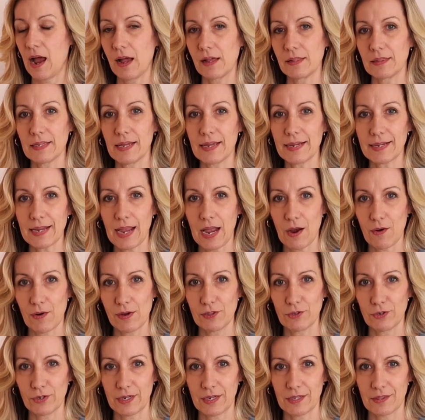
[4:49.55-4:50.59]
I like how I
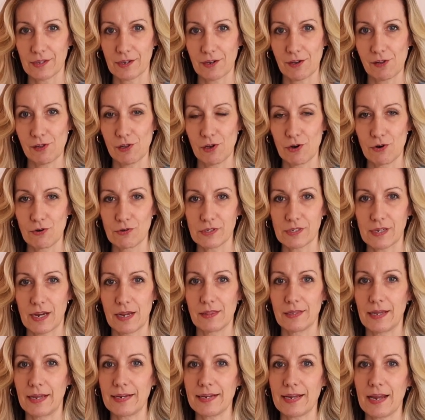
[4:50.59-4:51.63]
look in the clothes. I
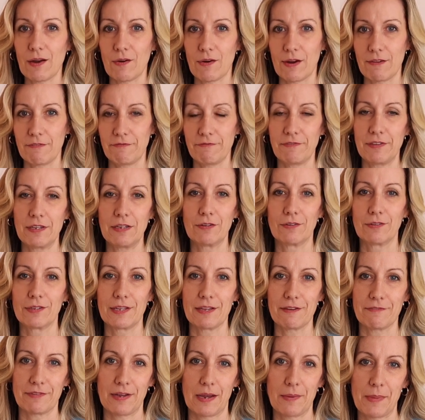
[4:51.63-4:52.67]
like how I feel
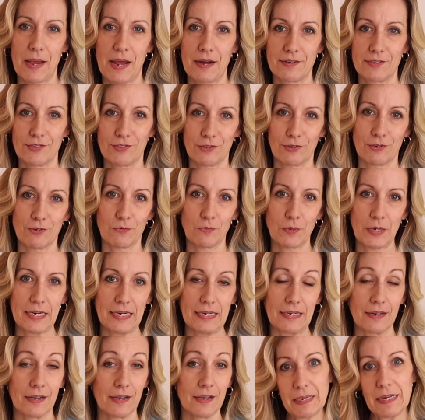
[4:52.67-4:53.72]
if I'm at a certain
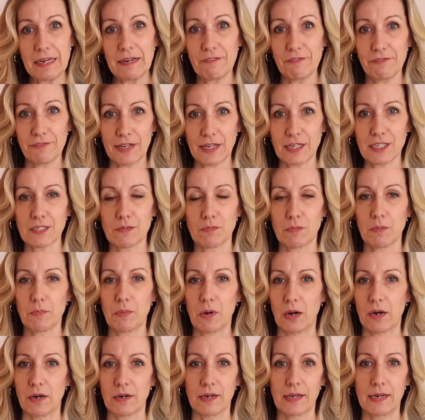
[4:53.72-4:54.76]
weight. Being flexible
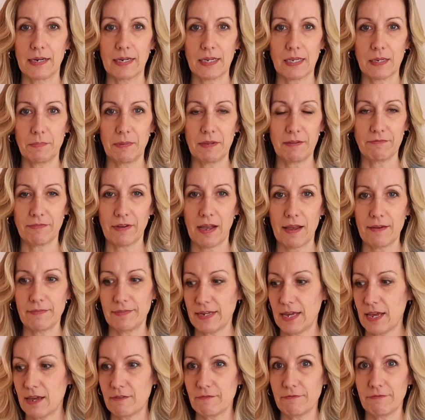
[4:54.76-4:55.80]
part, and it can be 5,
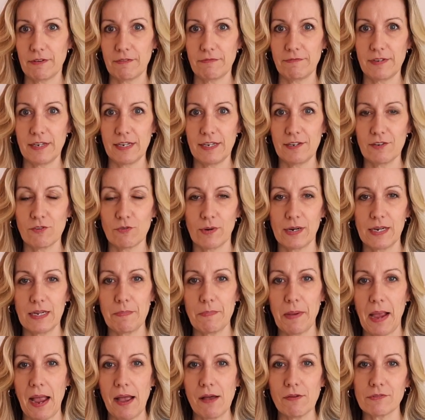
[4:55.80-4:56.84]
10, 15, 20
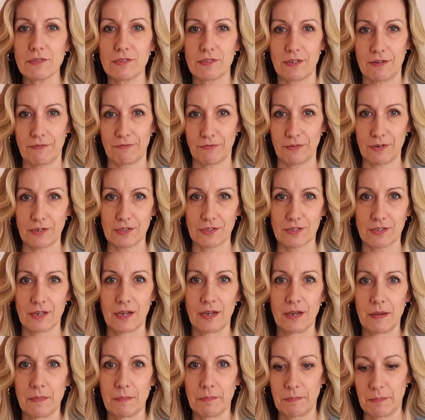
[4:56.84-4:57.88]
pounds difference.
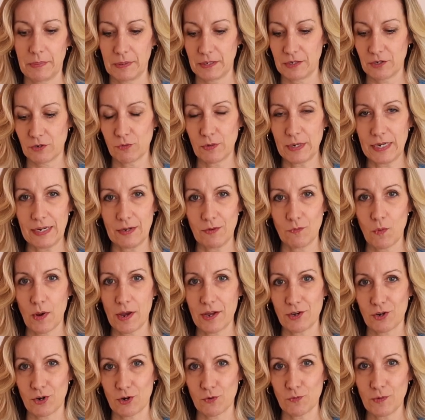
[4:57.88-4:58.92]
between
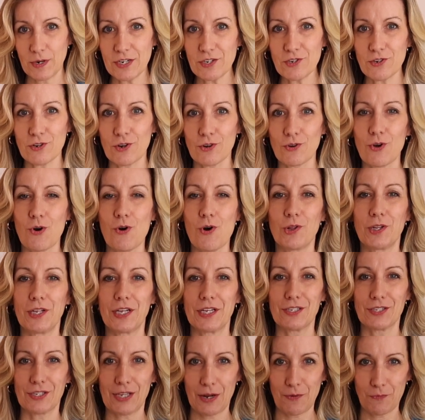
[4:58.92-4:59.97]
what your original goal
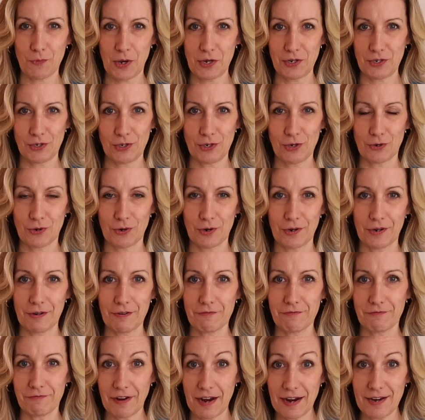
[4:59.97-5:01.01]
is and what your
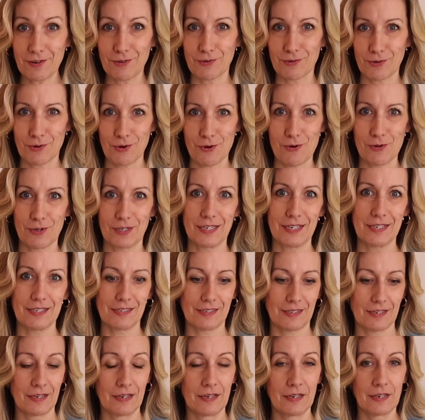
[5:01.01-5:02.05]
final goal is.